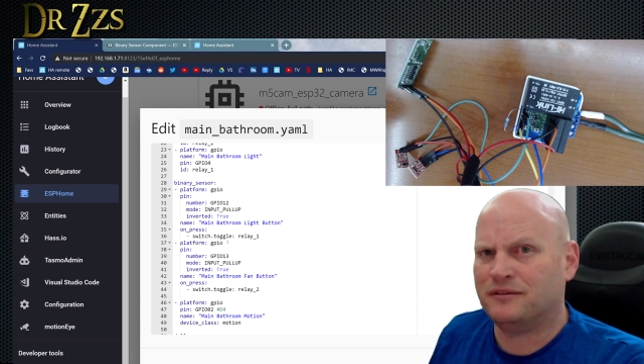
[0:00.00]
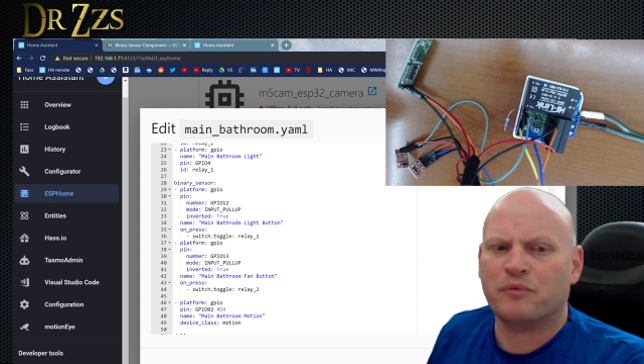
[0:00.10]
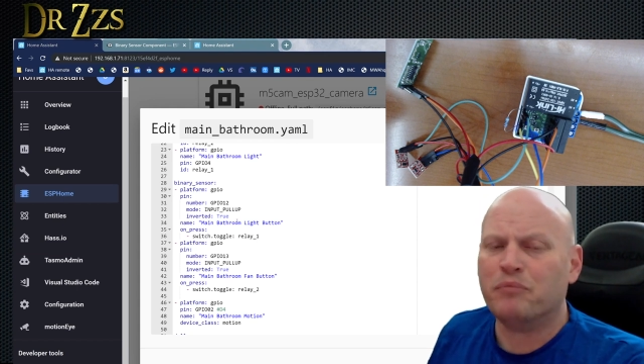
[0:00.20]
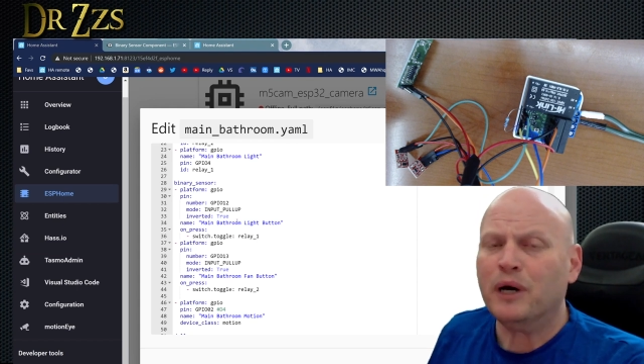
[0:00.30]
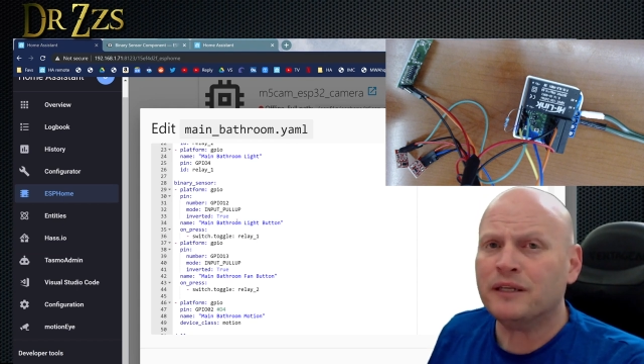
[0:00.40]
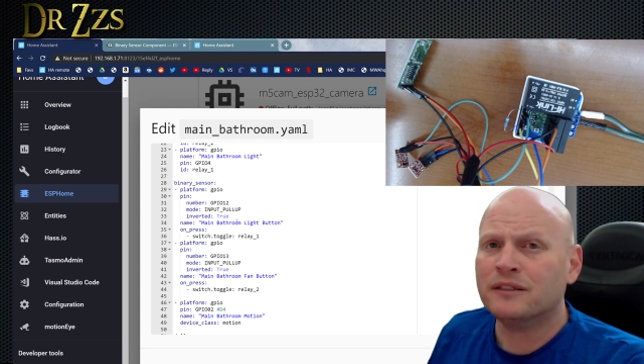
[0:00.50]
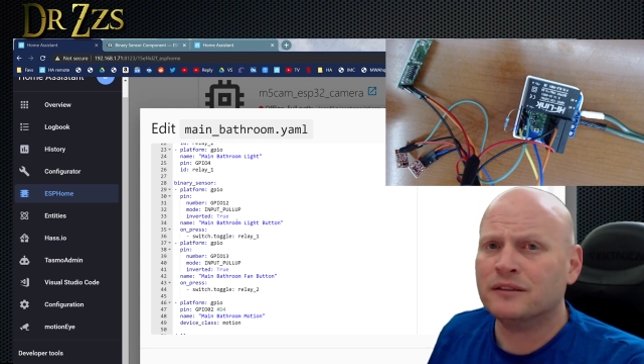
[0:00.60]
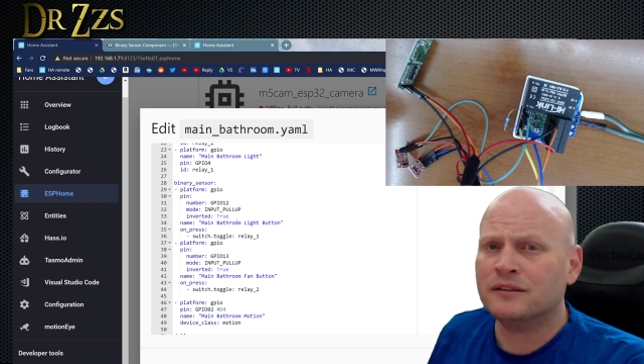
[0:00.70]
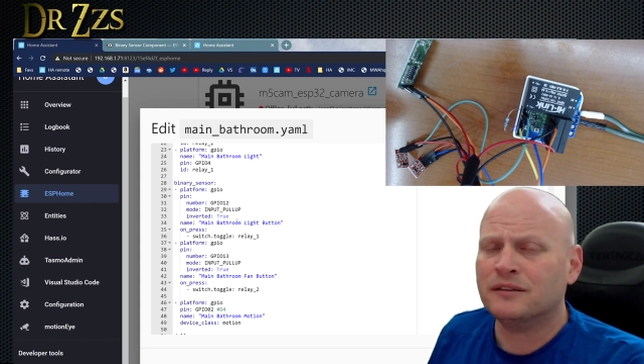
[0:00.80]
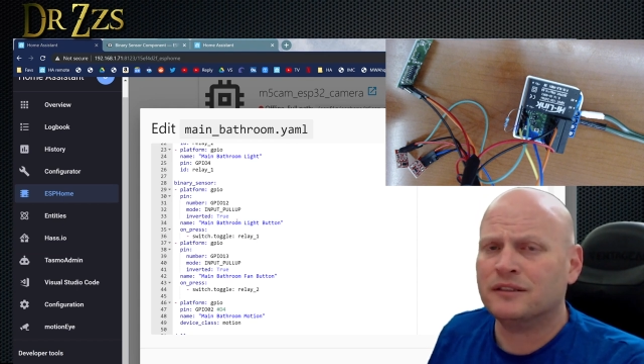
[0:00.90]
So the
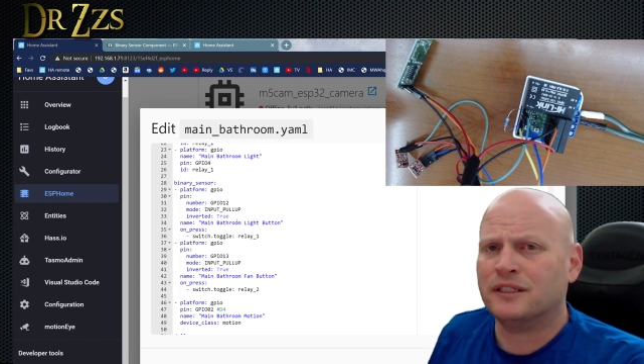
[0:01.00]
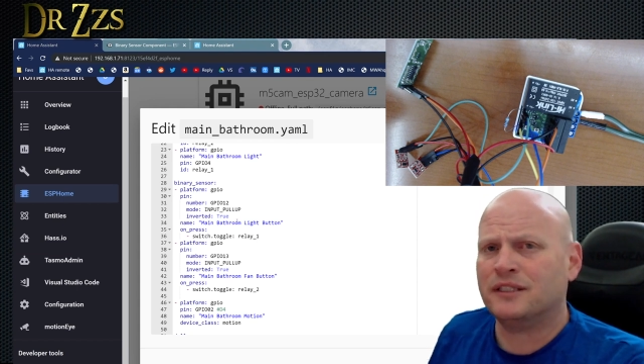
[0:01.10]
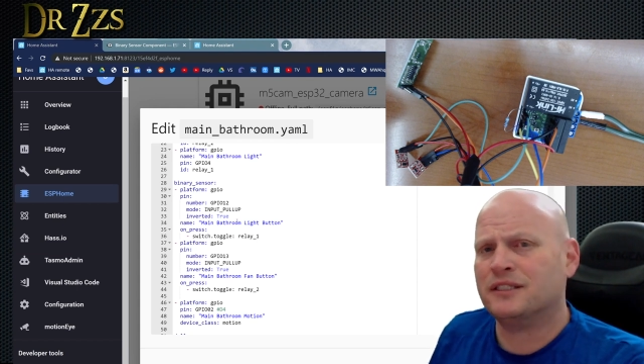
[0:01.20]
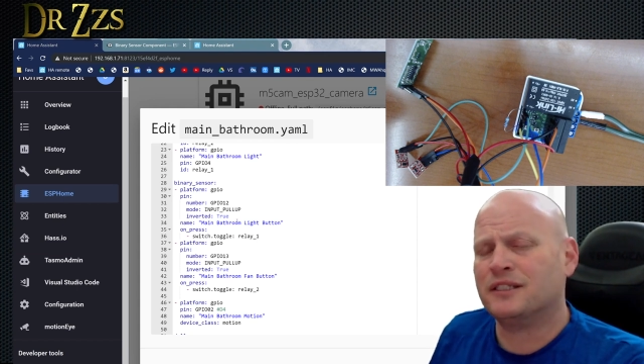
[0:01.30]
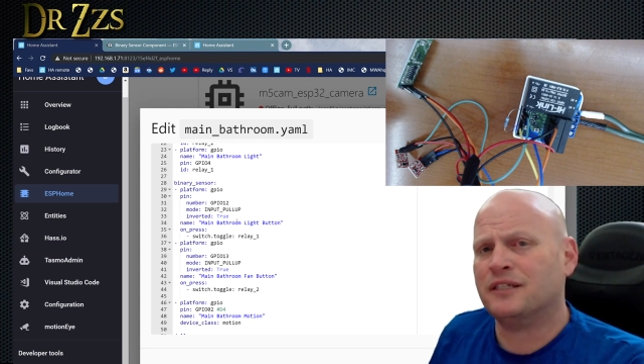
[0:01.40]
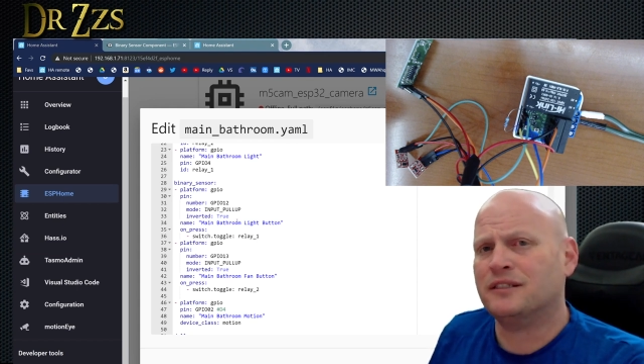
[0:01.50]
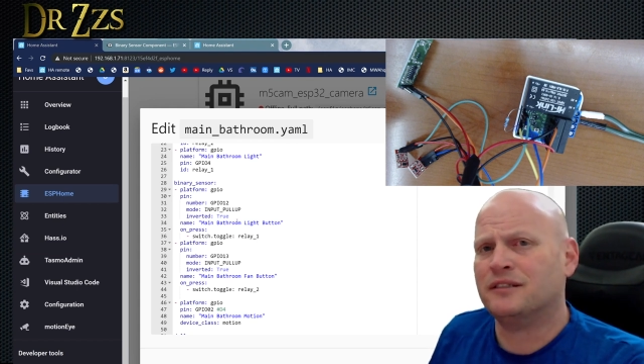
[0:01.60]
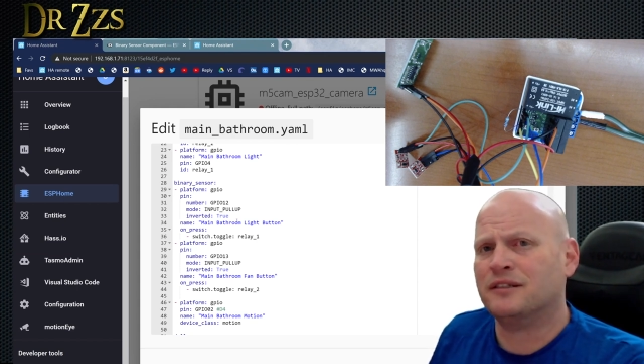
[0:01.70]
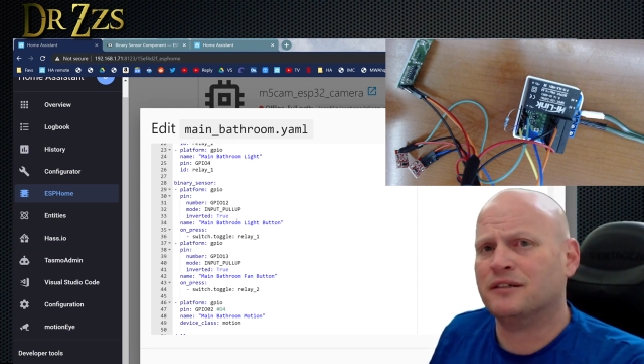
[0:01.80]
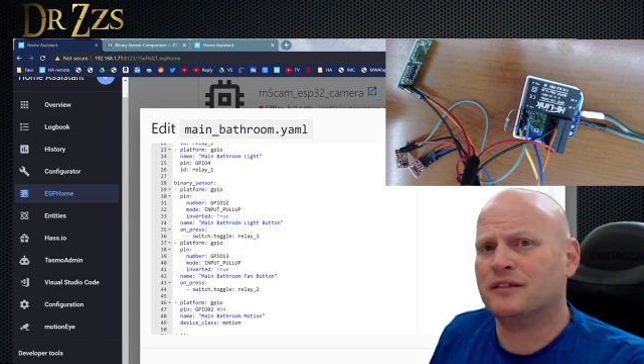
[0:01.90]
button, in this
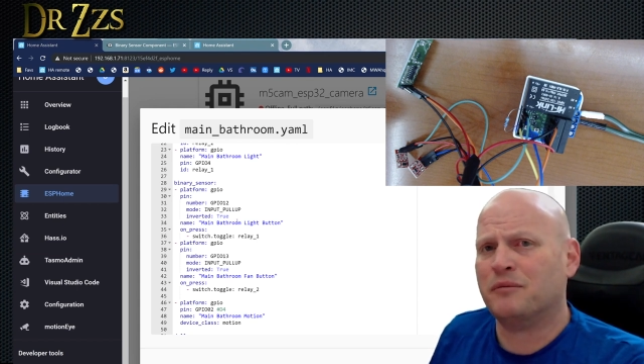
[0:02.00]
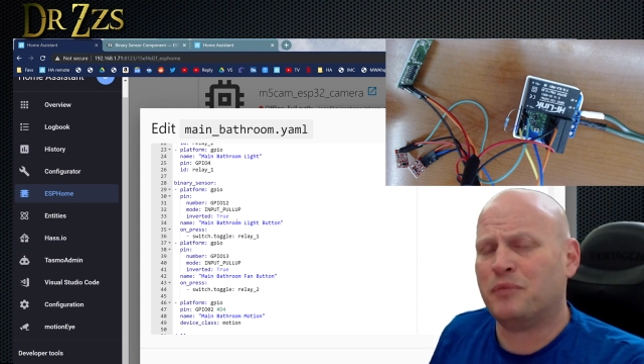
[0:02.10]
case it's a